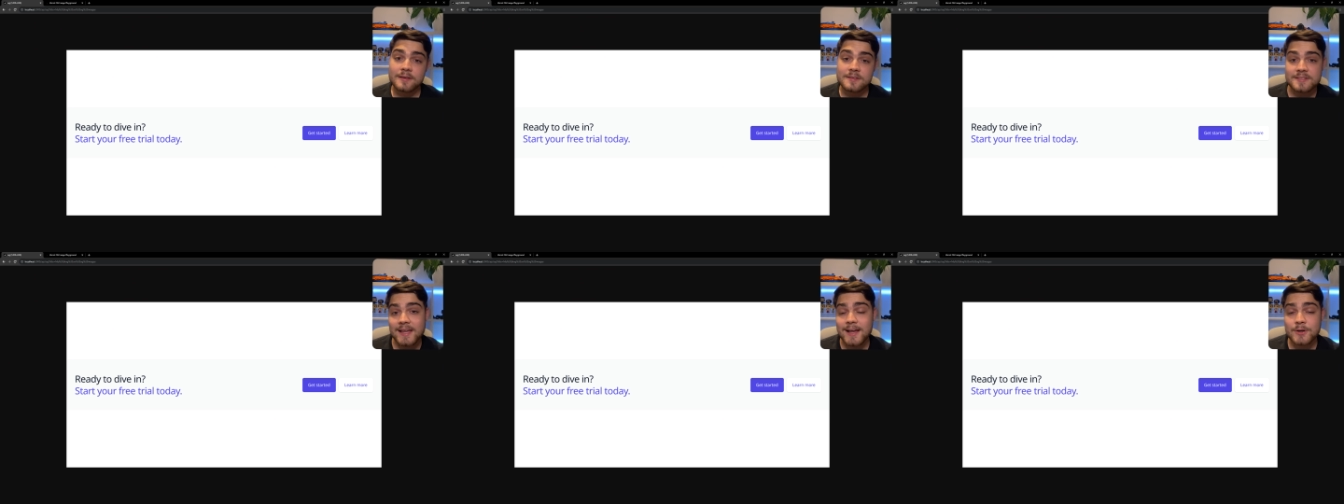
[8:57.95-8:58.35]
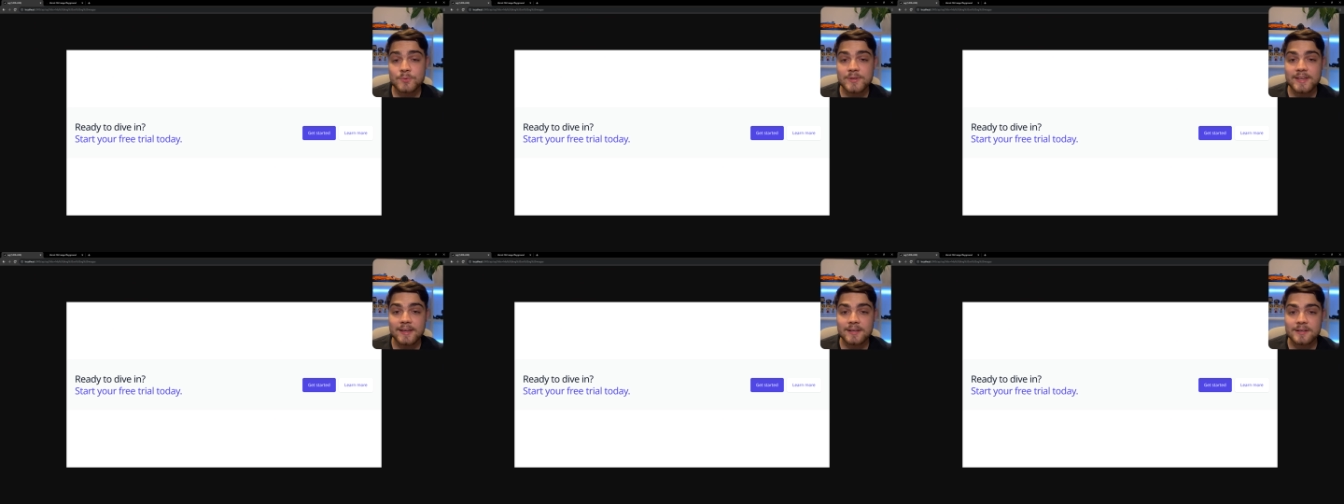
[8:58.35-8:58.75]
So how do
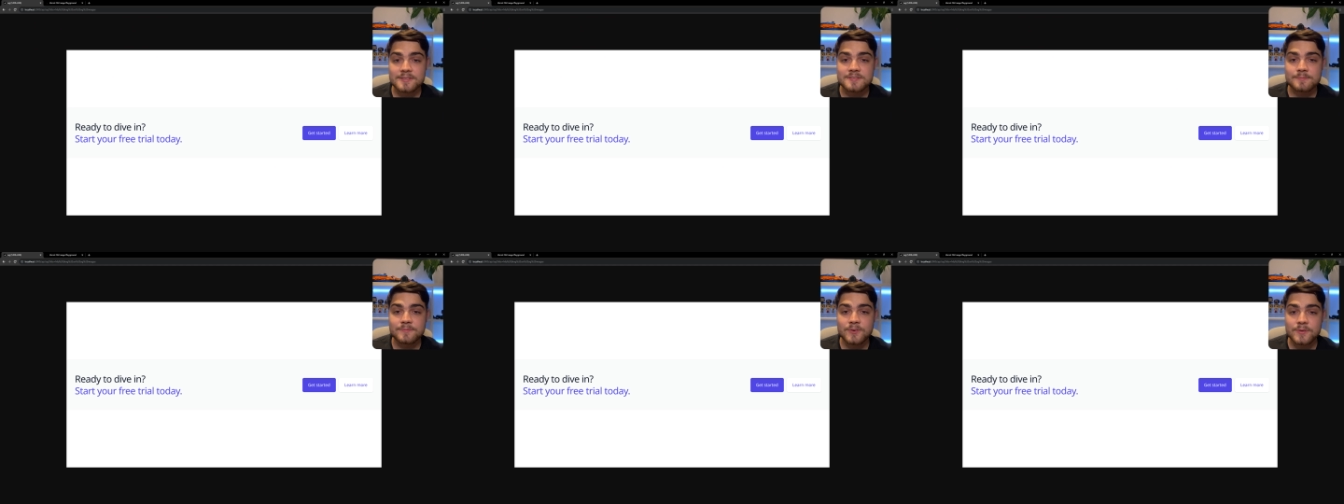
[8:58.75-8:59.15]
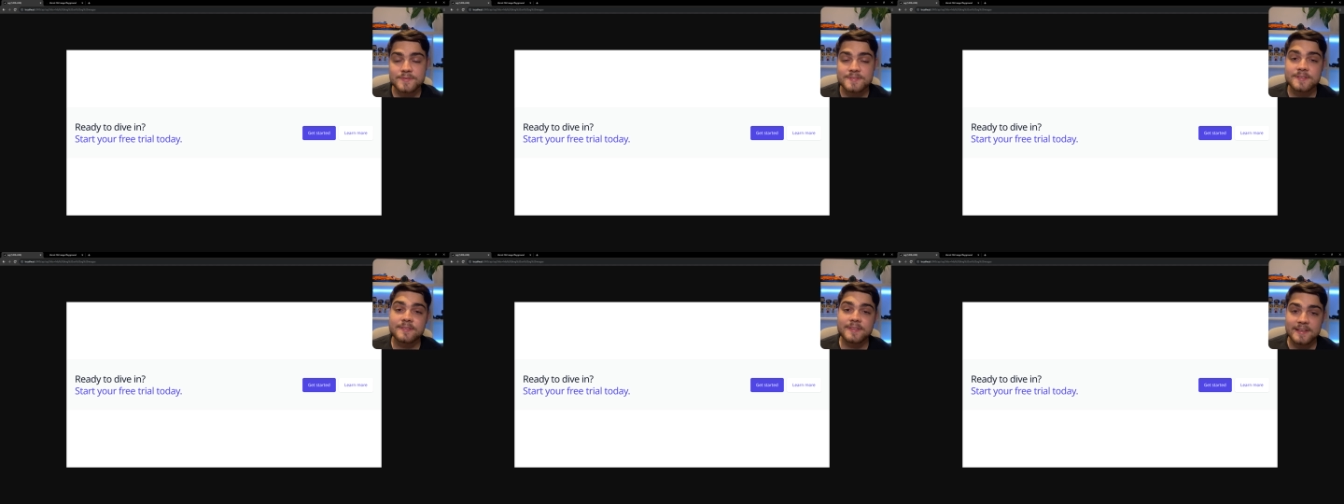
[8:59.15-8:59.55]
we get custom
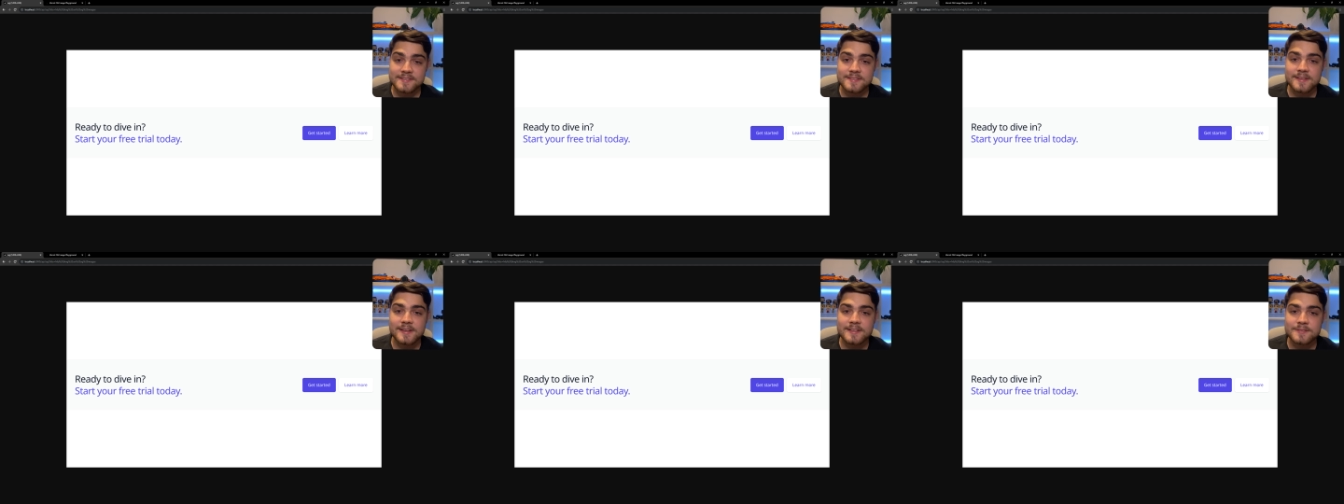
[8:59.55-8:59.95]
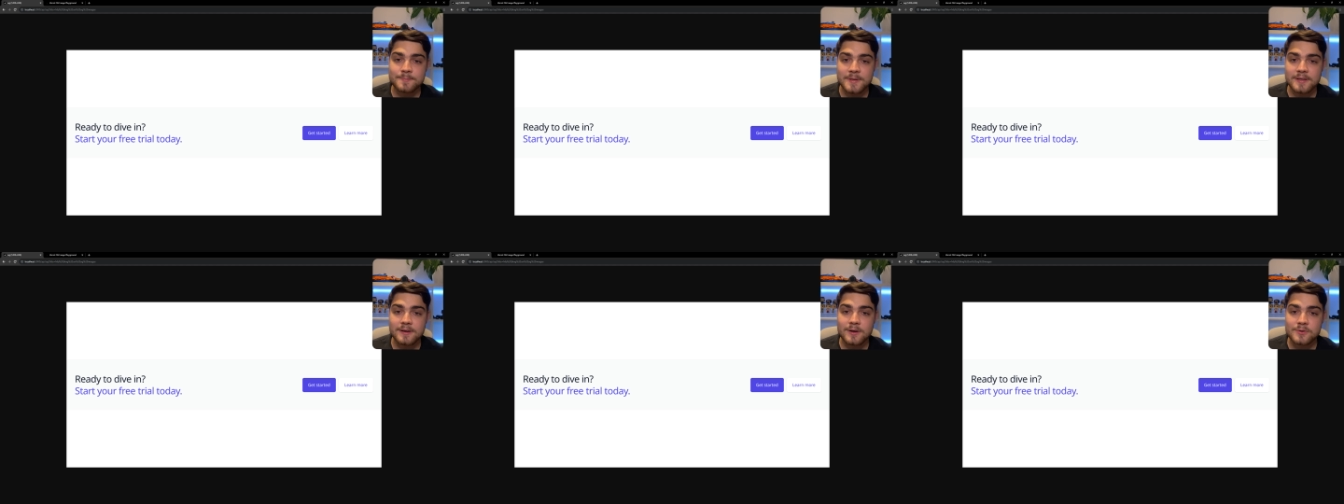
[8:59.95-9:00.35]
fonts? That's the next
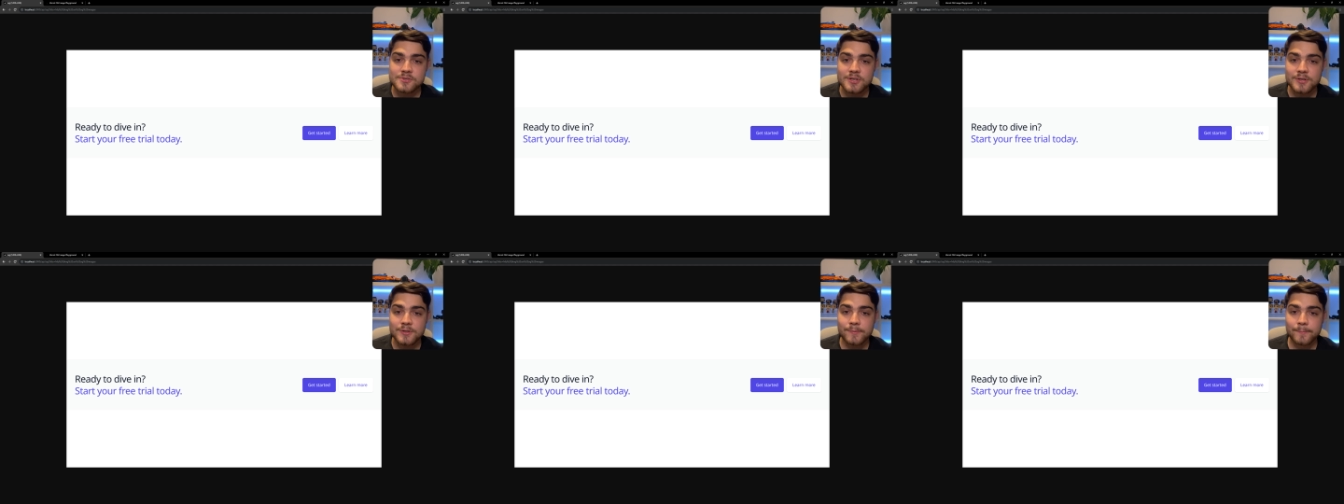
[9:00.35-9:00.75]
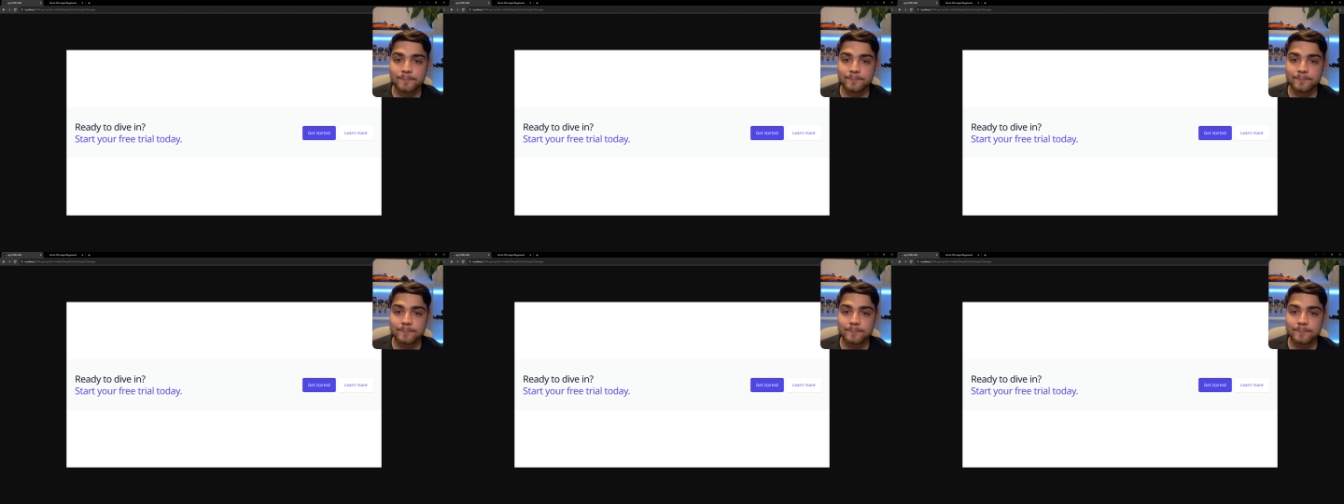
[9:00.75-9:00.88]
bit I'll show you.